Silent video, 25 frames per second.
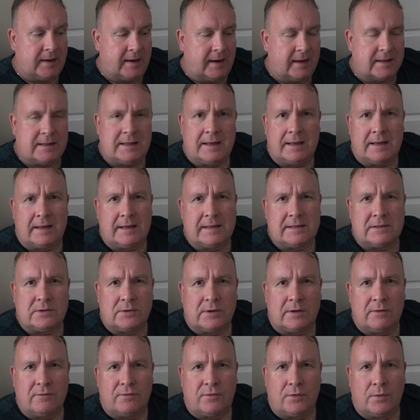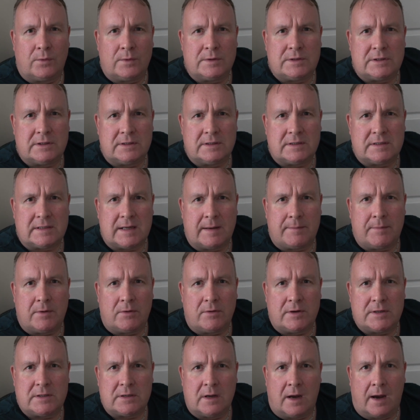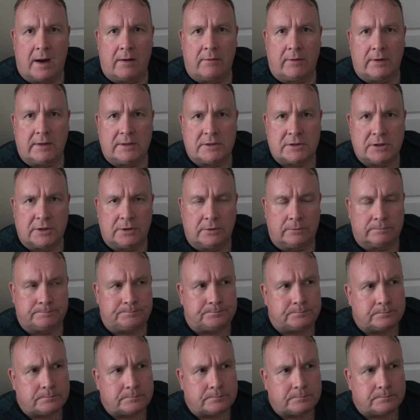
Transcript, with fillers: I think he's looking forward to semi-retiring too.